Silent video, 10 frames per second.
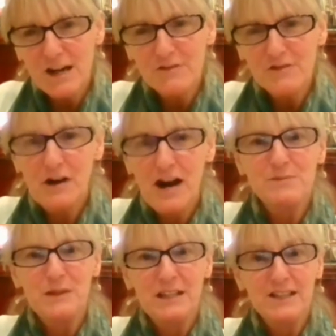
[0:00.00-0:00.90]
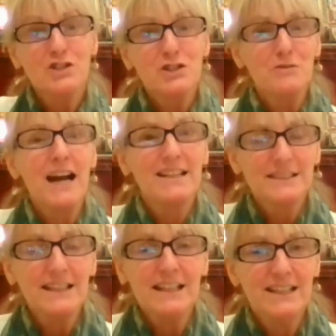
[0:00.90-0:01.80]
at
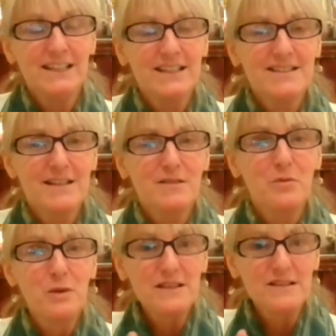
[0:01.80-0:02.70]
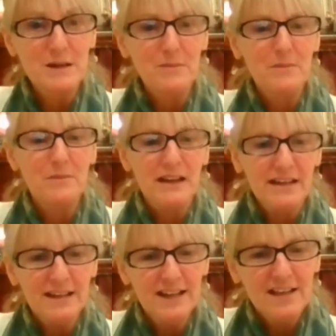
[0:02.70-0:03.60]
self-grasping directly in the sense of
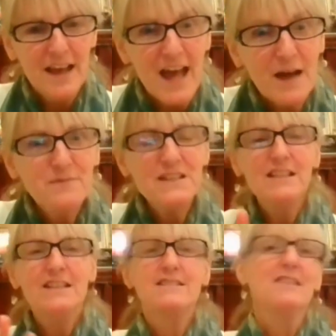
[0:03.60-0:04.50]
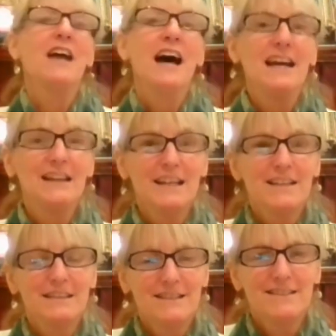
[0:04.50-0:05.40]
wisdom and the
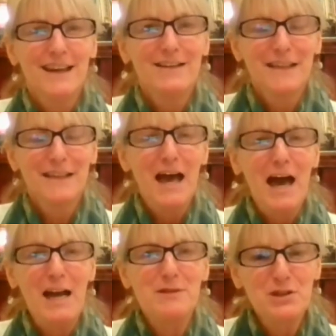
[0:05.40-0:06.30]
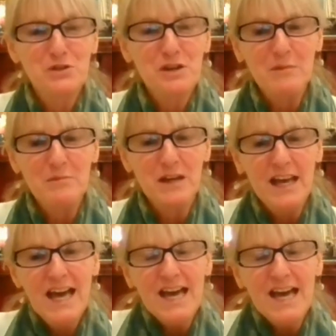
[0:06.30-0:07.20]
emptiness of that, like the Adam in the
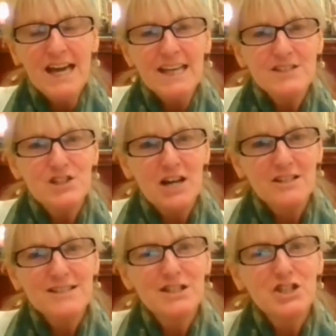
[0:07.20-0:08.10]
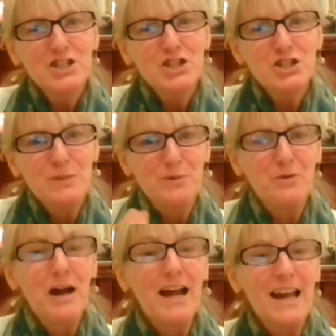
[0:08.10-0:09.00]
dream, it starts to
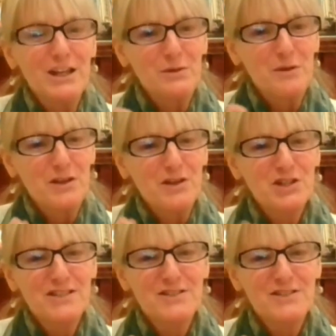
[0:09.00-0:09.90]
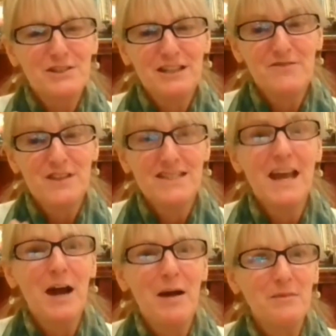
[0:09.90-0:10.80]
chip away, you know, or the chisel of
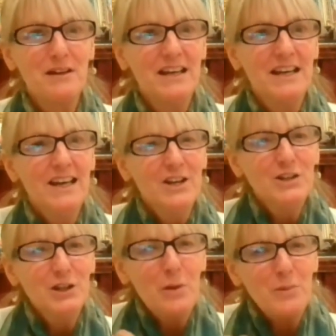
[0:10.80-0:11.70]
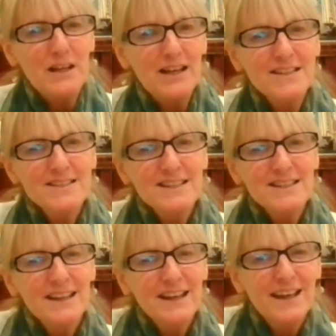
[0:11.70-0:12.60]
the dam, you know, because,
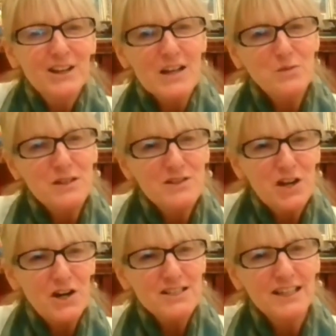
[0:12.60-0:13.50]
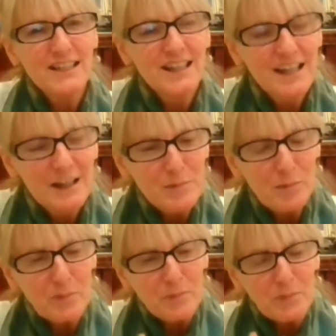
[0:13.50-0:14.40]
you know, as we start to
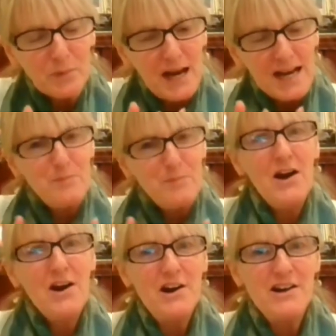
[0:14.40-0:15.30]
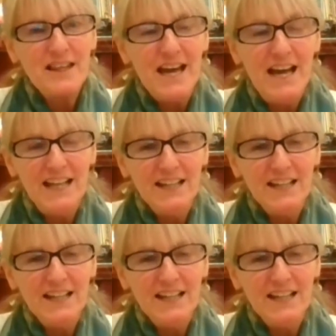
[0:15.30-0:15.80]
break apart